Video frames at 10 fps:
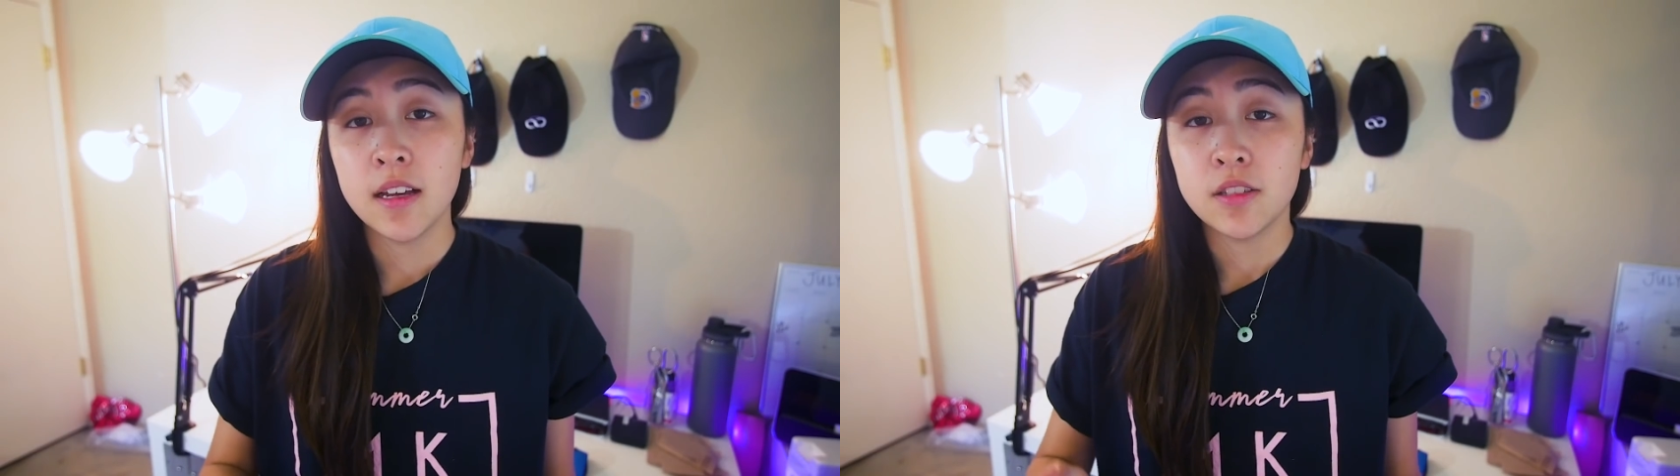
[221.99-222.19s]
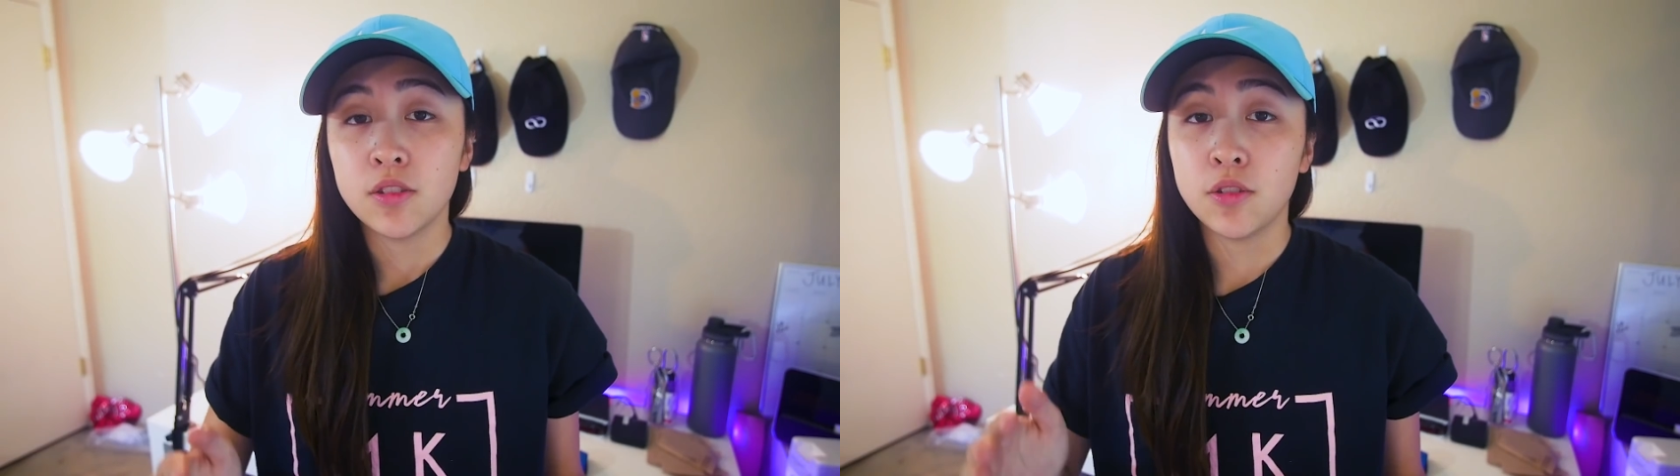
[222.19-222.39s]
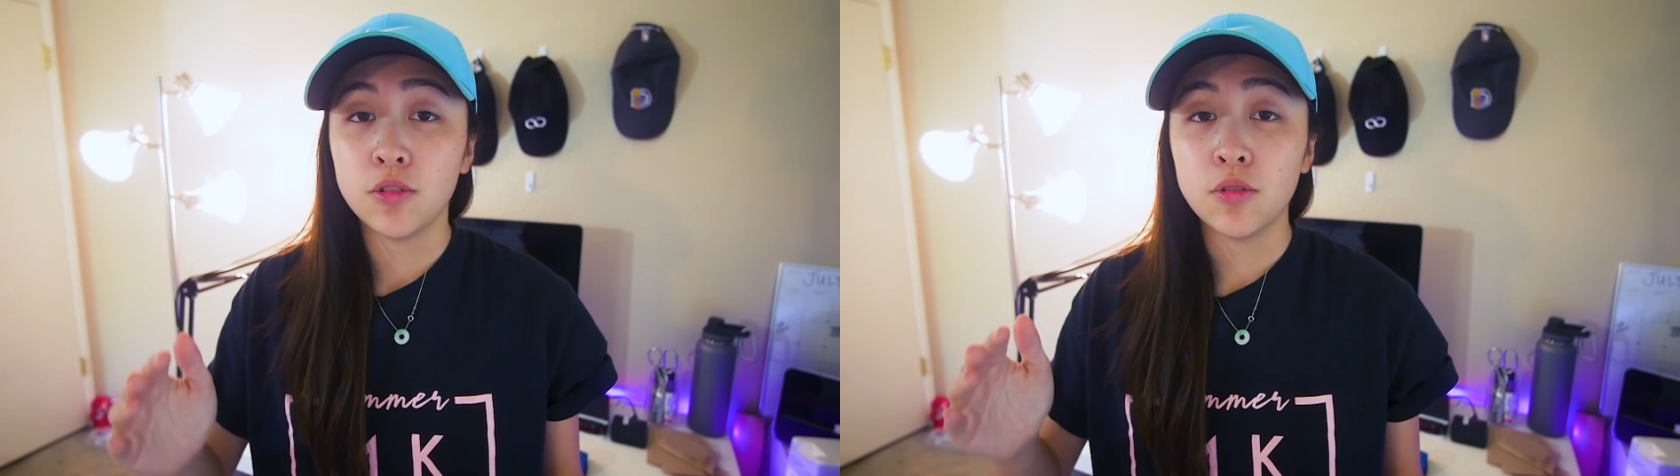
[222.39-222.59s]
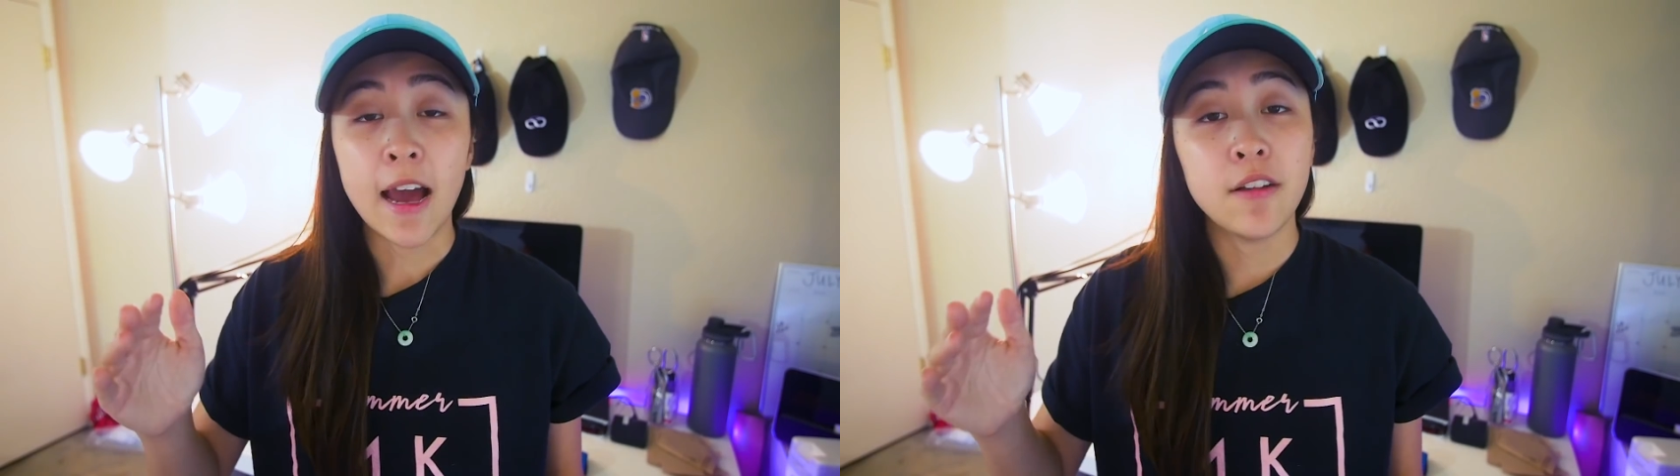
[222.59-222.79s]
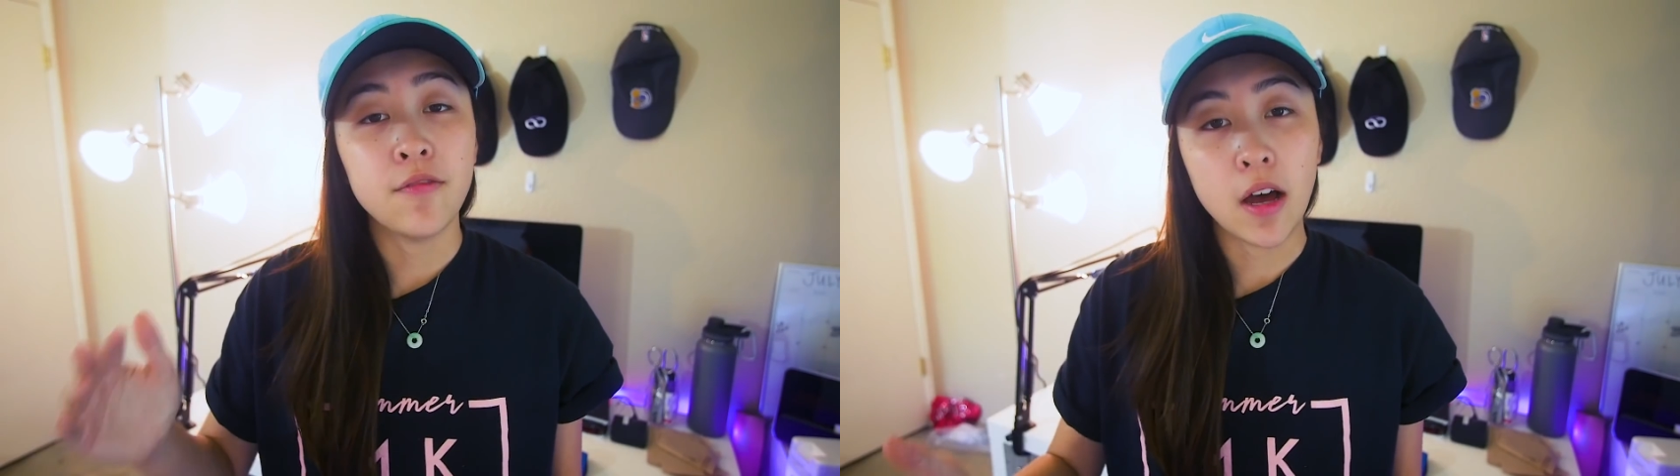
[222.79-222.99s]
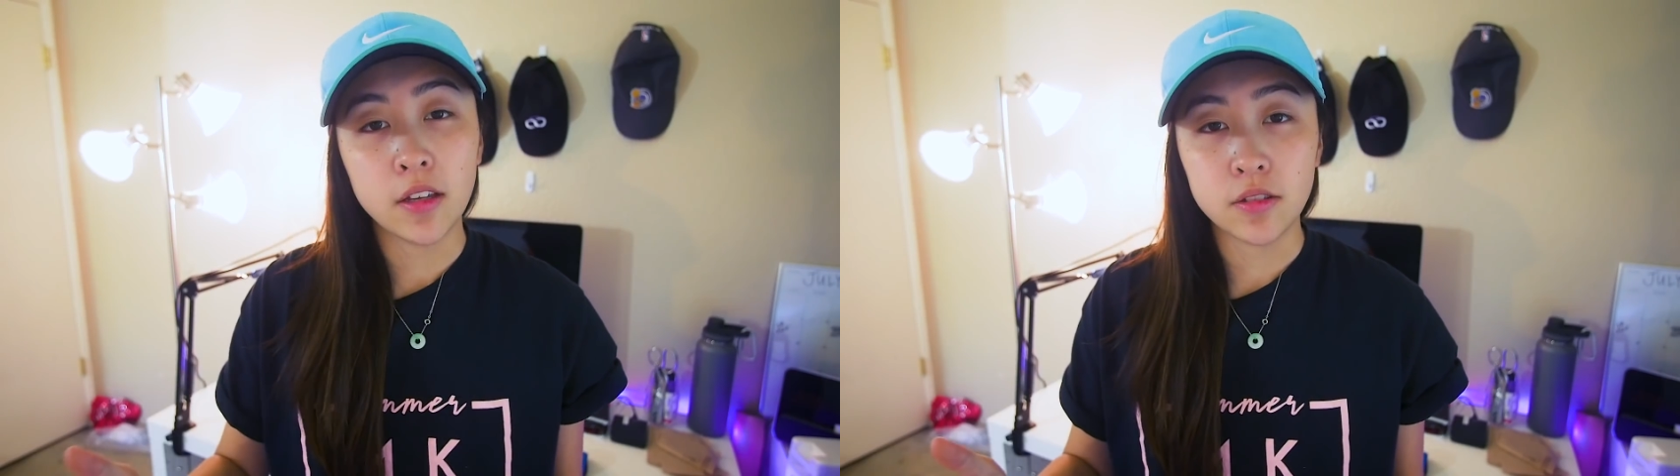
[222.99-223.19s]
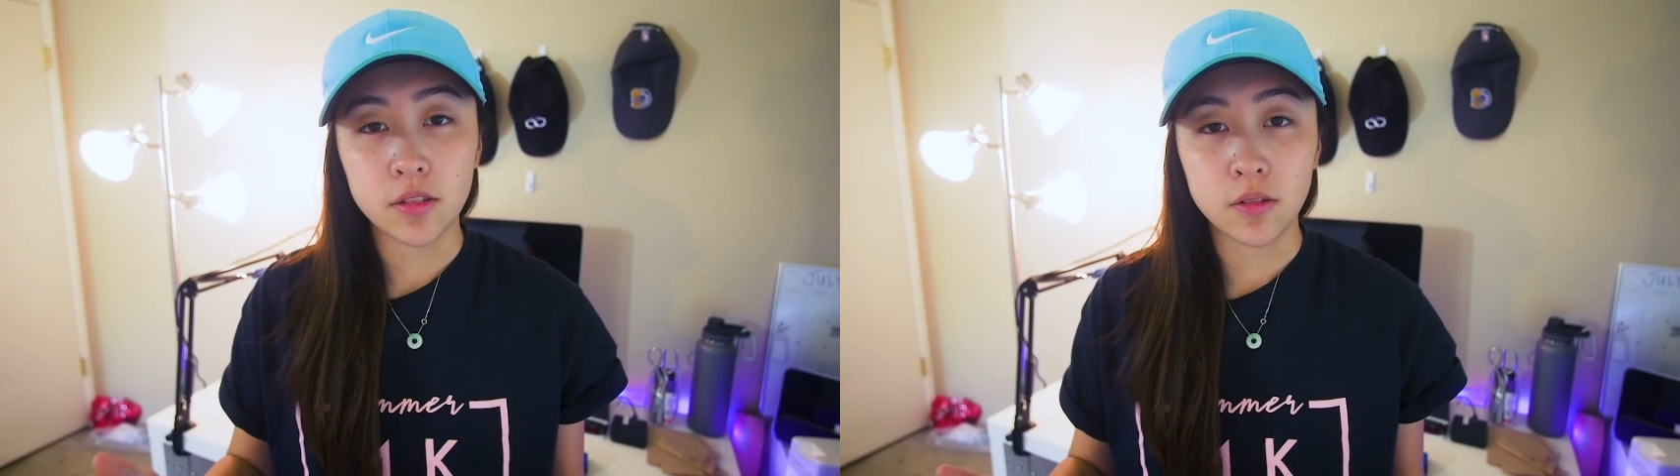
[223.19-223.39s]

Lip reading: to add value to the